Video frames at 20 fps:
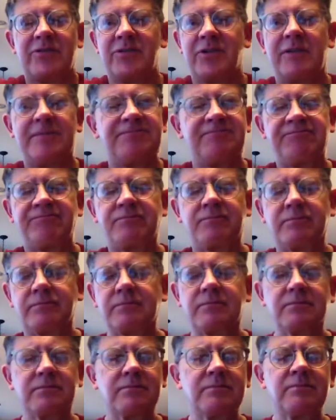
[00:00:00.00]
So
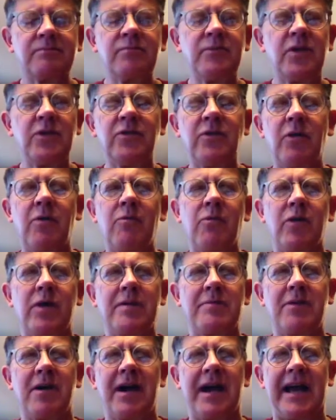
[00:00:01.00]
don't
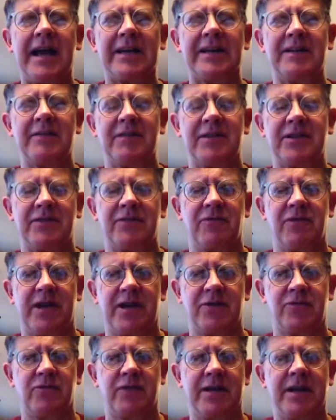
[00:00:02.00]
worry about activities for
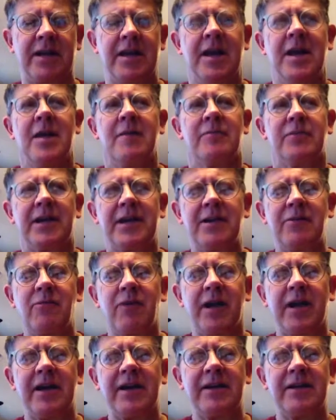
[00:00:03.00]
next week. But
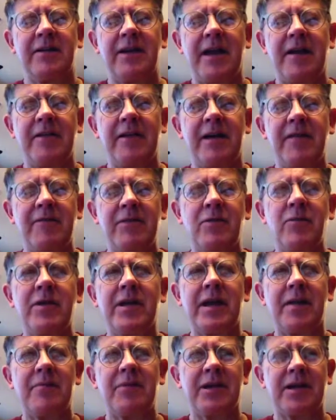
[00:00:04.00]
anyway, every
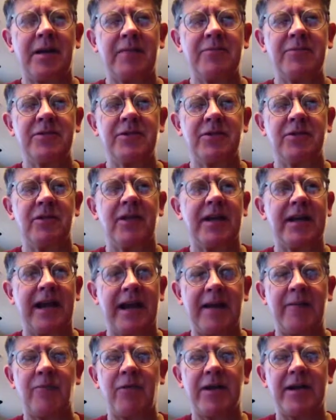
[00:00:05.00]
week I'm going to come to you like
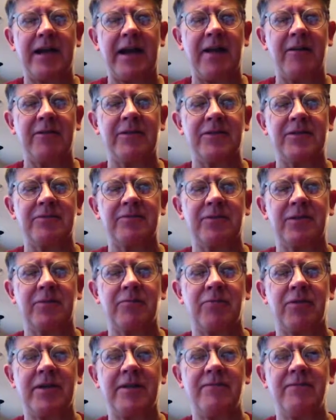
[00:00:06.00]
I am right now in this little
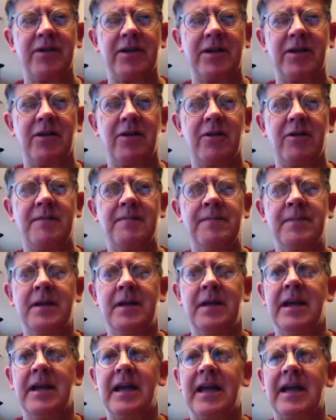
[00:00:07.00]
brief video,
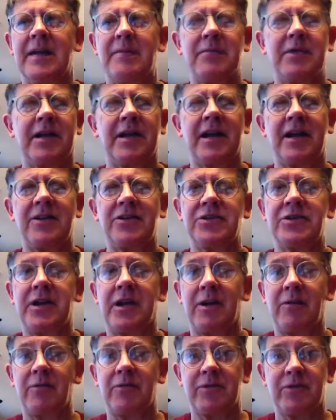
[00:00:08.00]
and I'm going to kind of
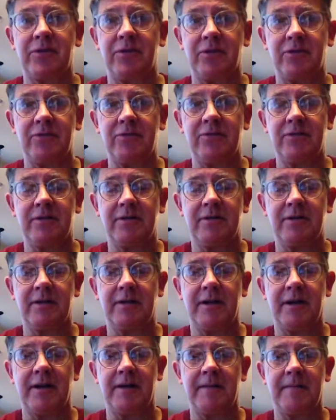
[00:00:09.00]
share with you
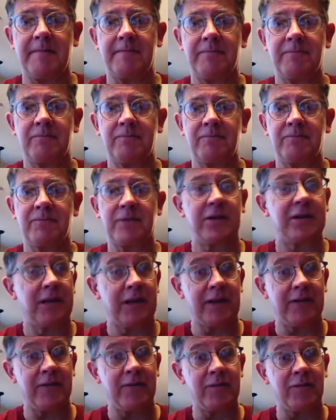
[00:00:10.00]
the
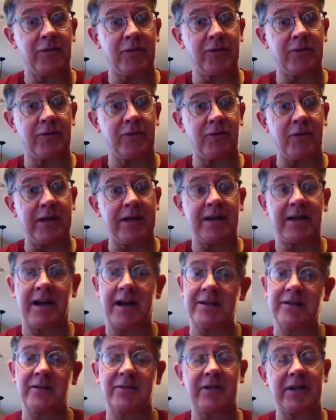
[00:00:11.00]
deliverables for the week, the
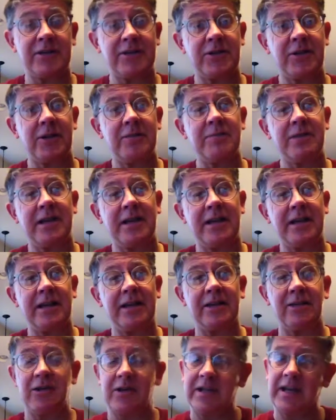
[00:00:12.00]
kinds of things you're going to
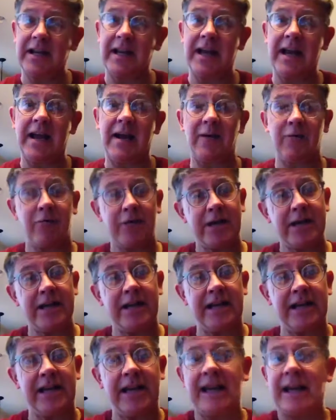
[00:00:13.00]
be looking at,
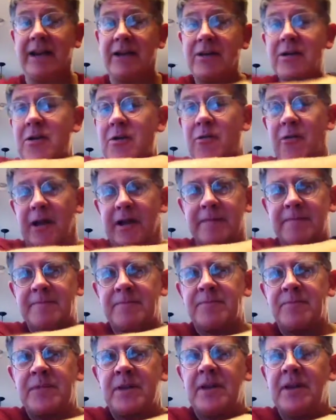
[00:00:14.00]
reading, and doing.
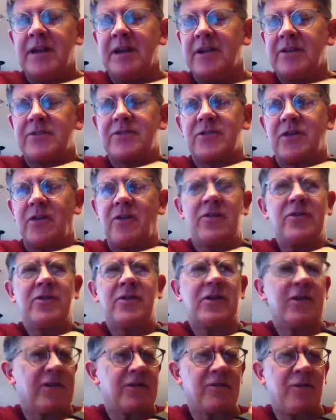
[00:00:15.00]
So you
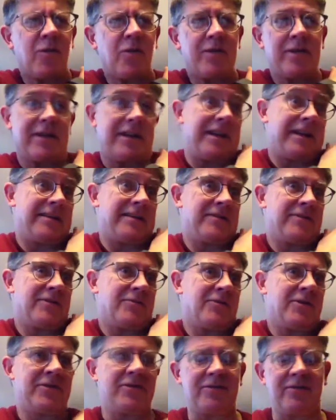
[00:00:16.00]
can look forward to that if
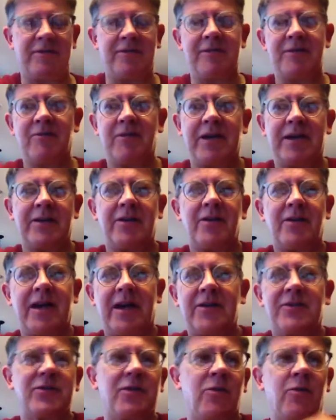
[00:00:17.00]
you want to every week.
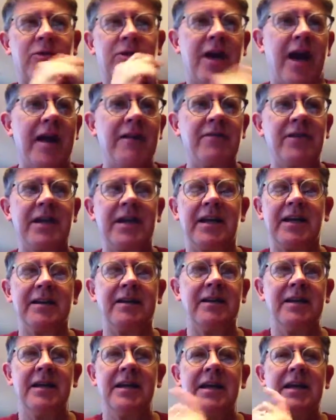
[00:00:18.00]
Okay, so we're diving
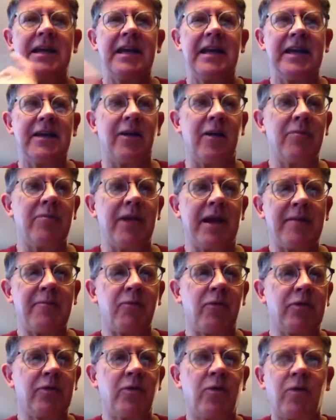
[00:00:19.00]
in our
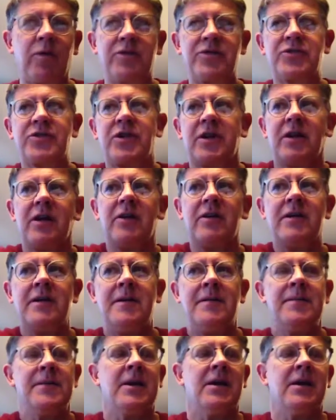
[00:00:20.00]
Blackboard course shell.